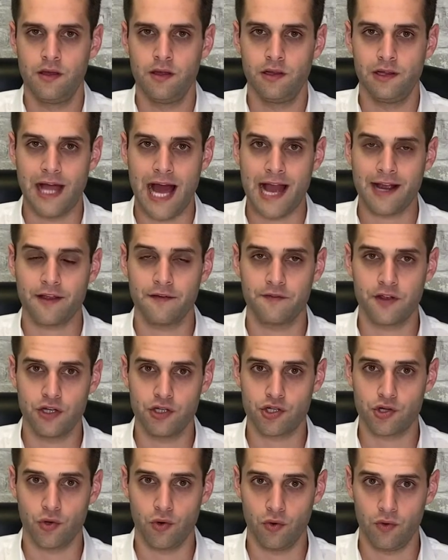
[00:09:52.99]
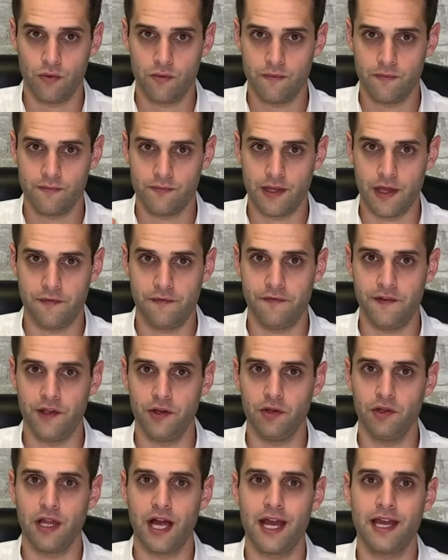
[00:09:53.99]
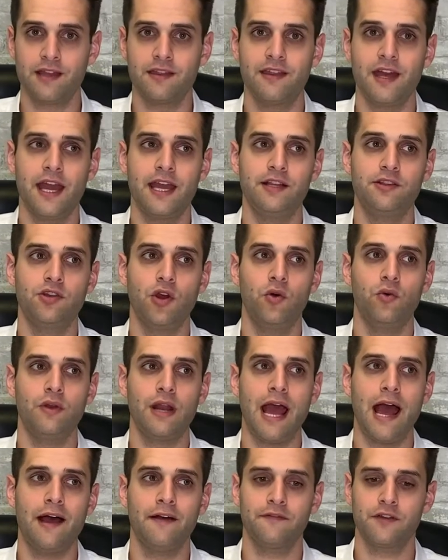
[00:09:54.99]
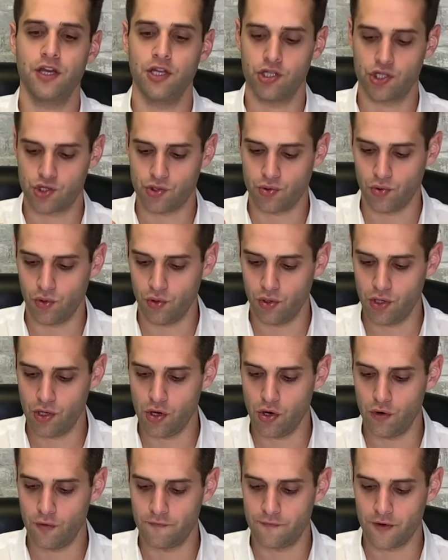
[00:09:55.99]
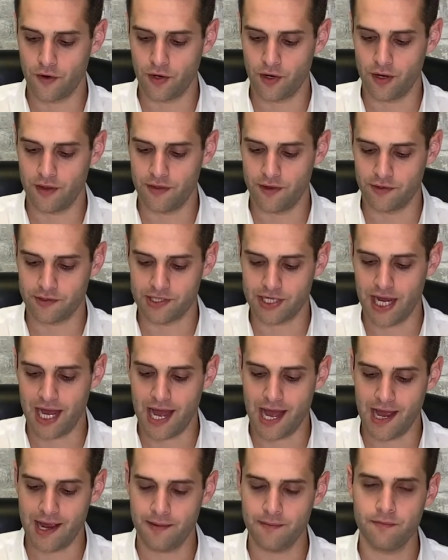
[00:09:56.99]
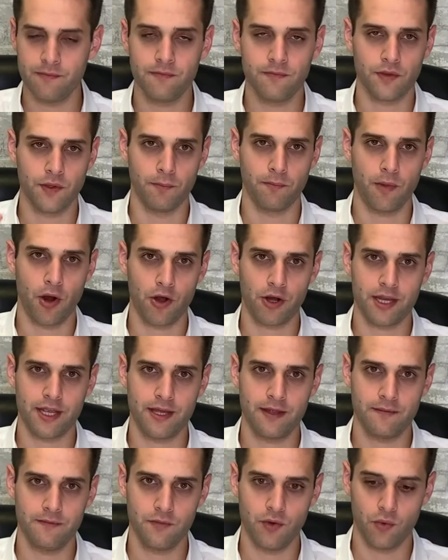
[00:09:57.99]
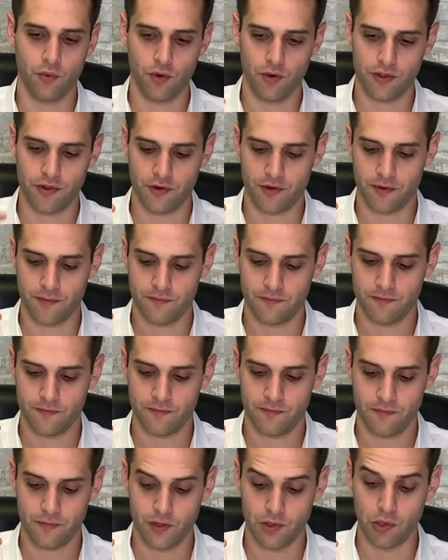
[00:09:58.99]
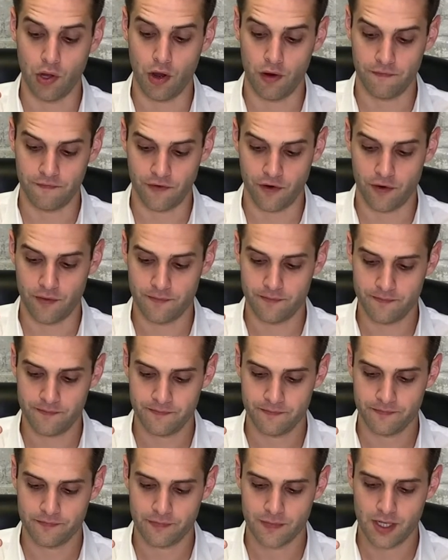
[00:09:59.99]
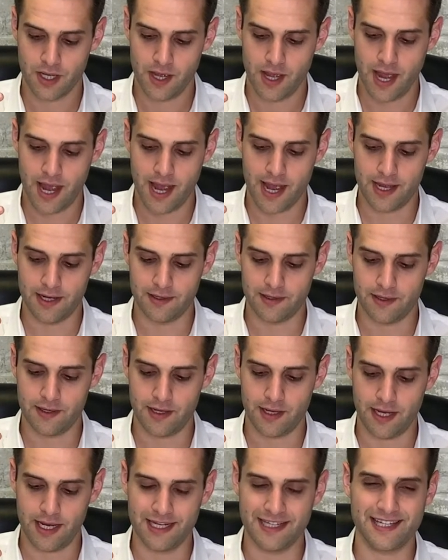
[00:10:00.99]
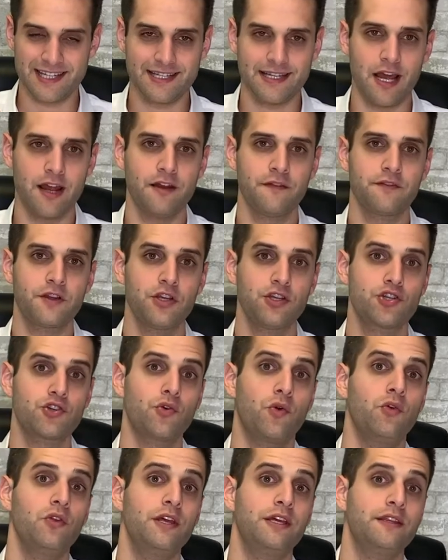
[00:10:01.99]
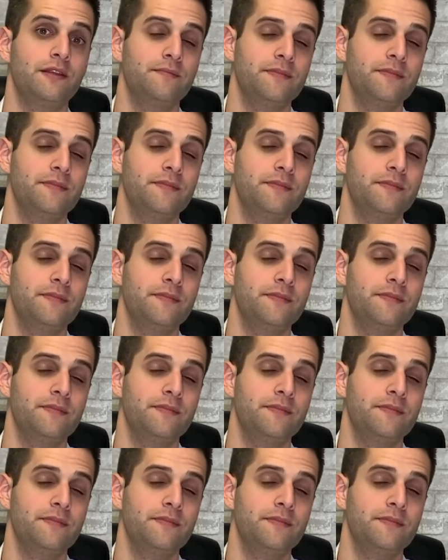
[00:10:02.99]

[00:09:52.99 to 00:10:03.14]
lack of control. They feel like they don't have control over their time, the market, or their law firm, and instead of controlling the